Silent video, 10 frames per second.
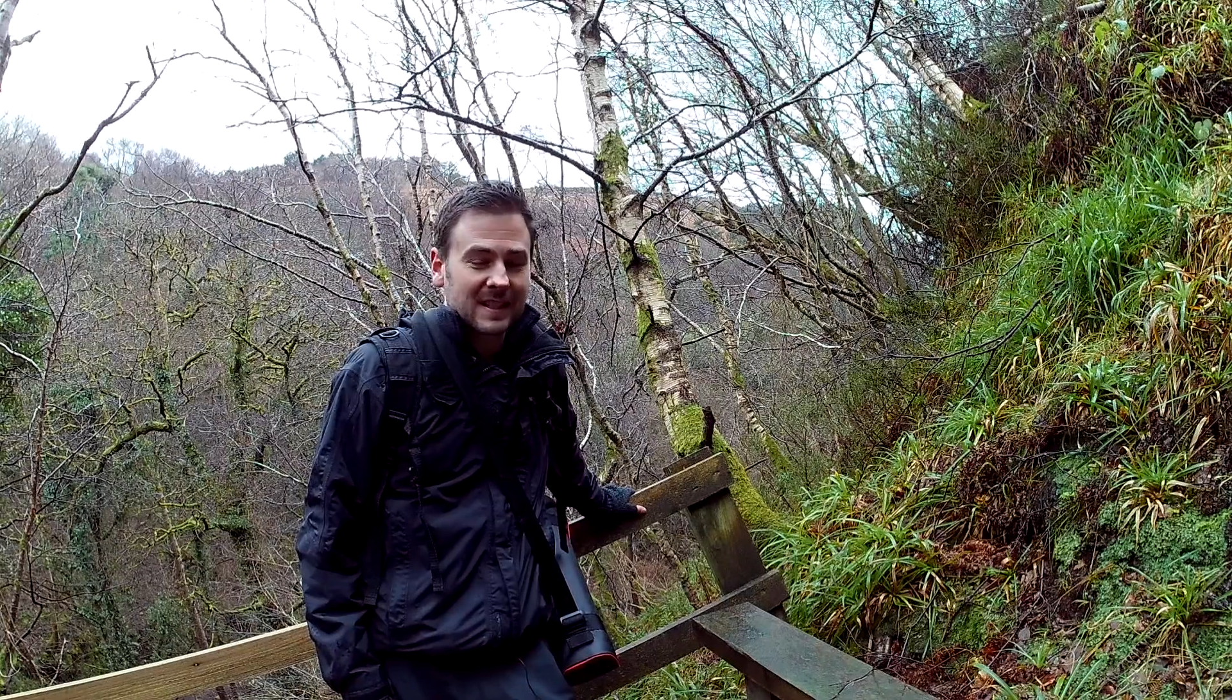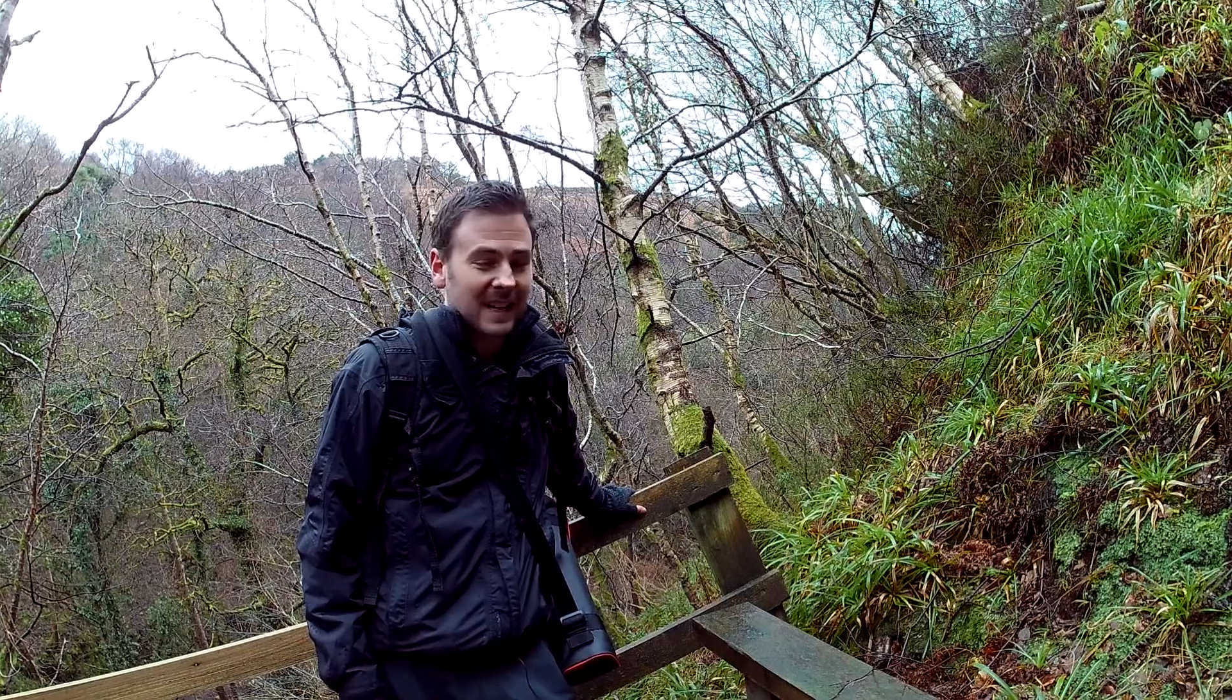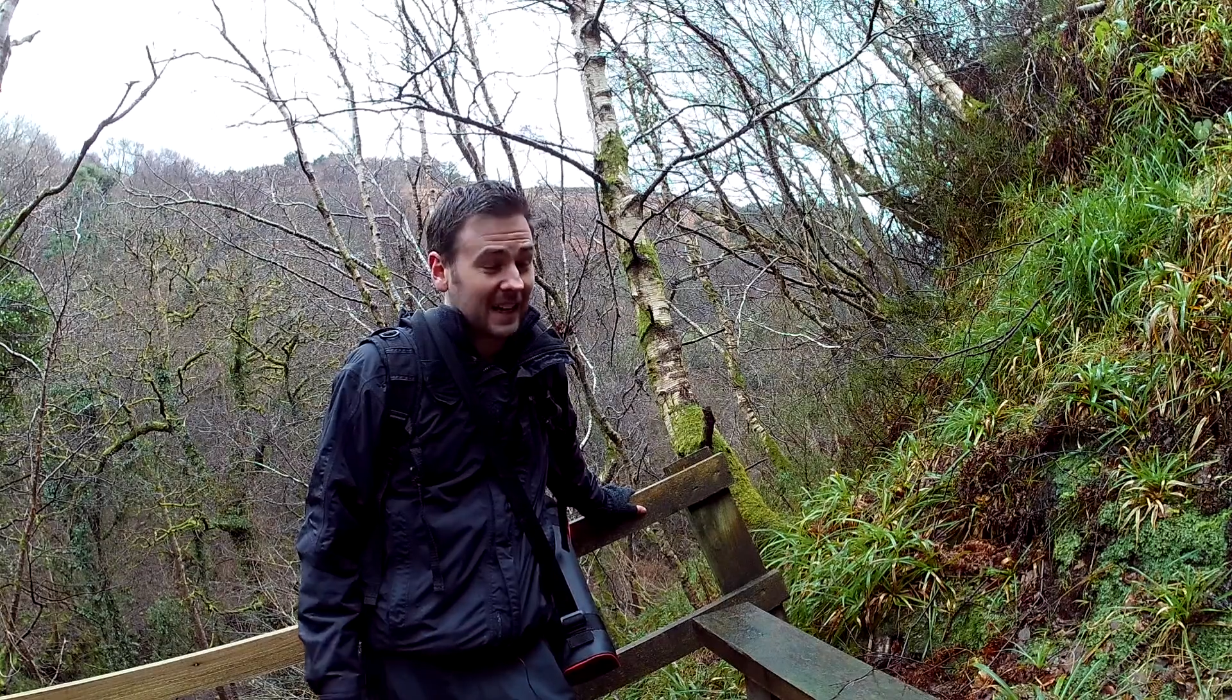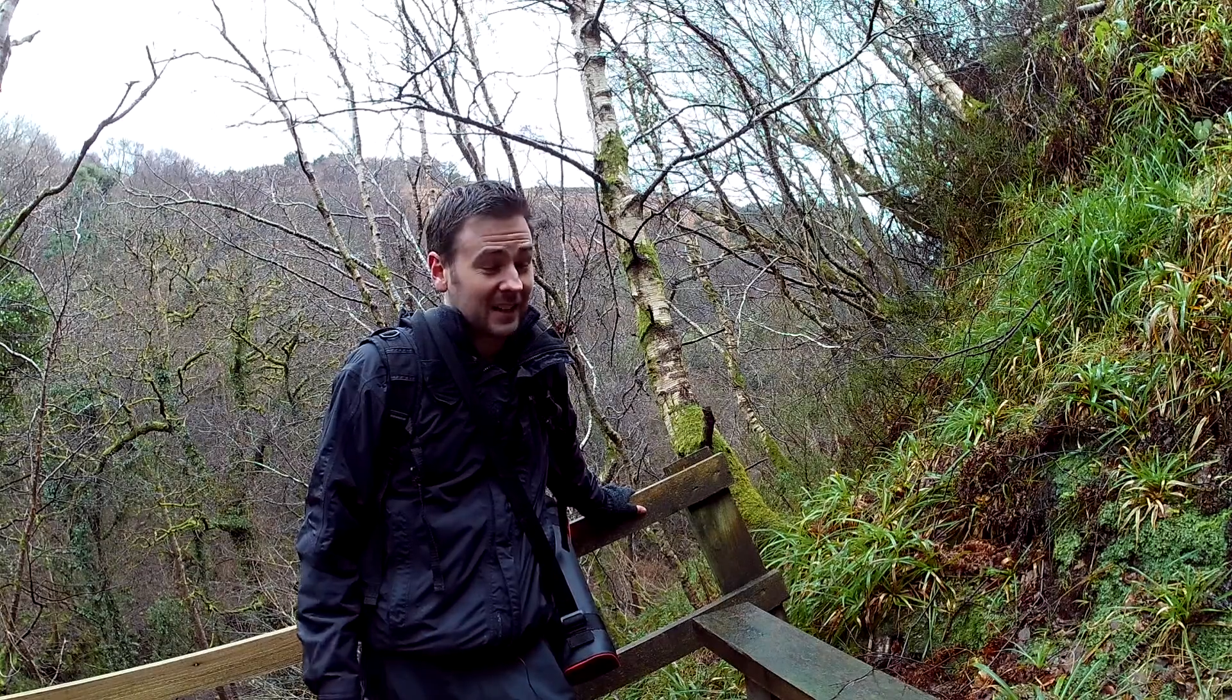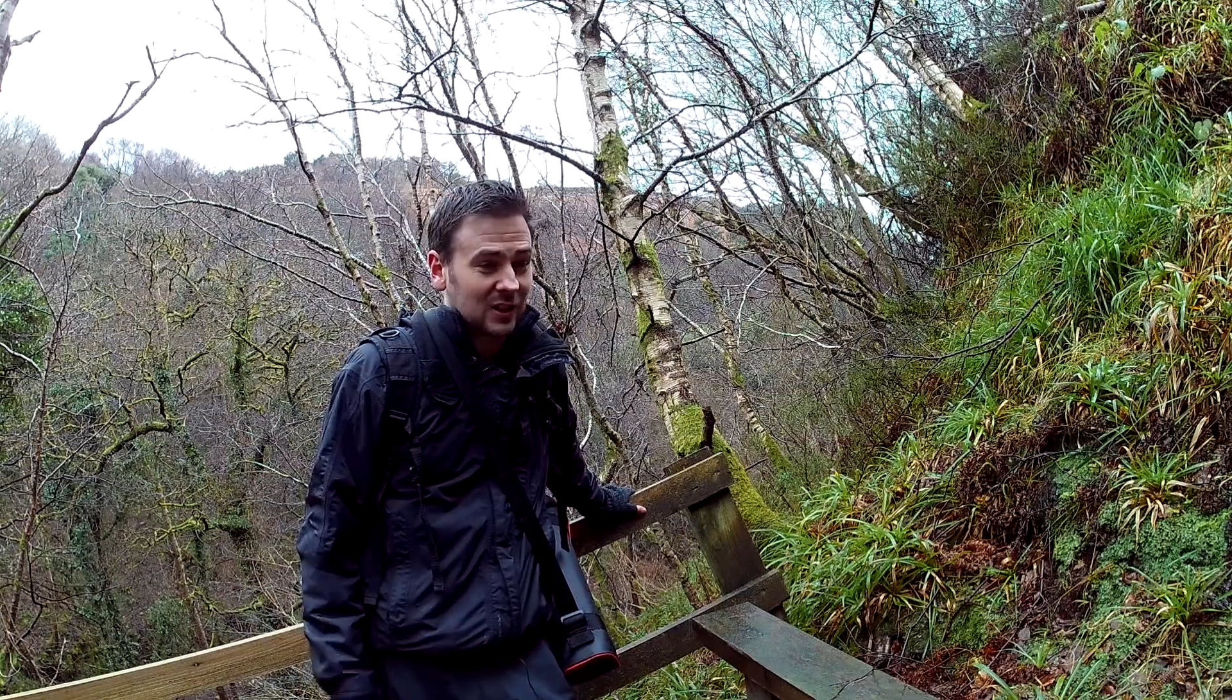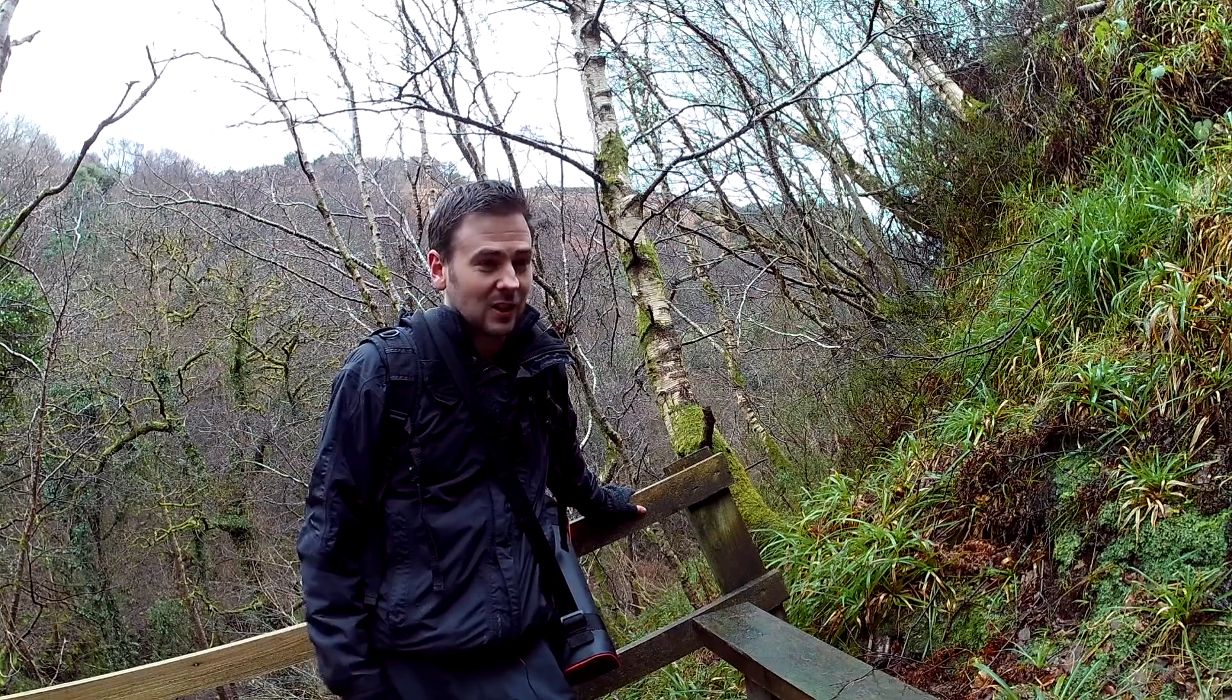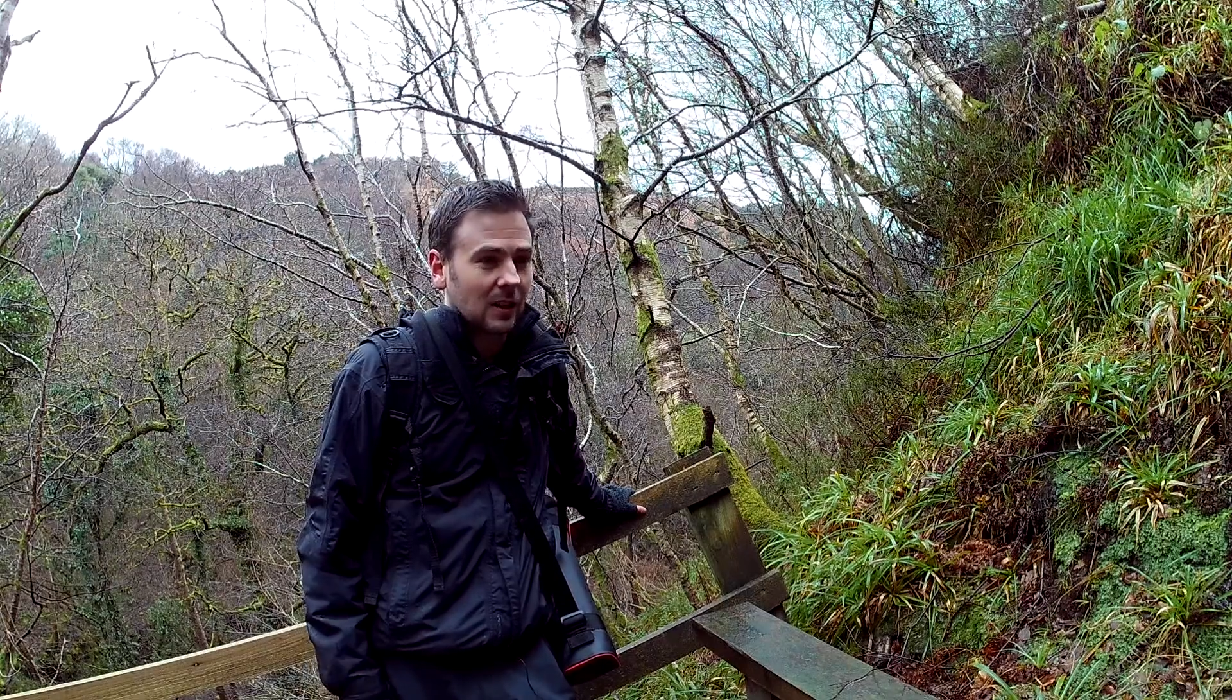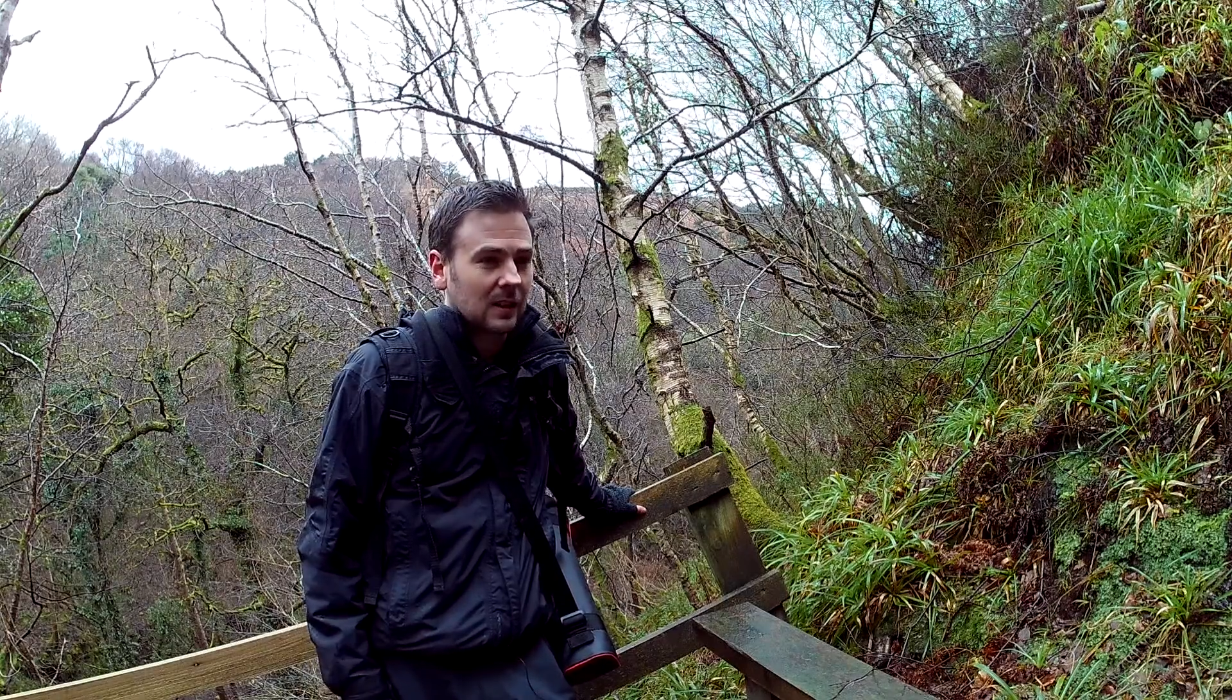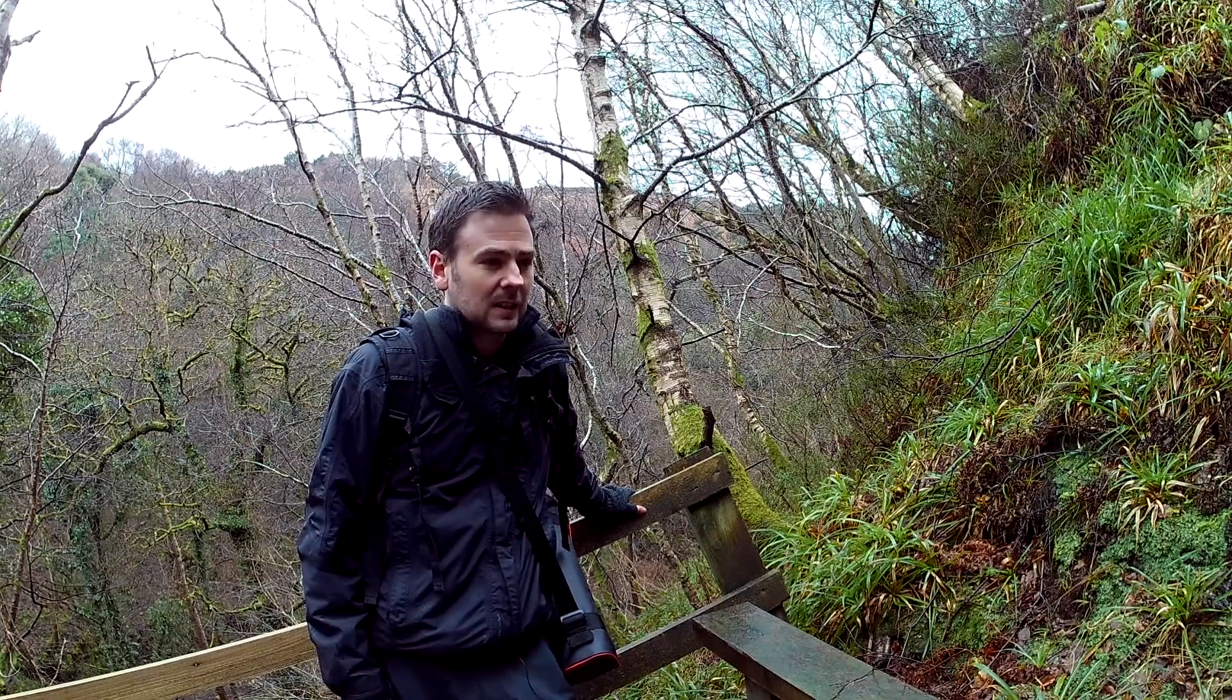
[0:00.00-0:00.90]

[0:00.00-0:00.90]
second shot.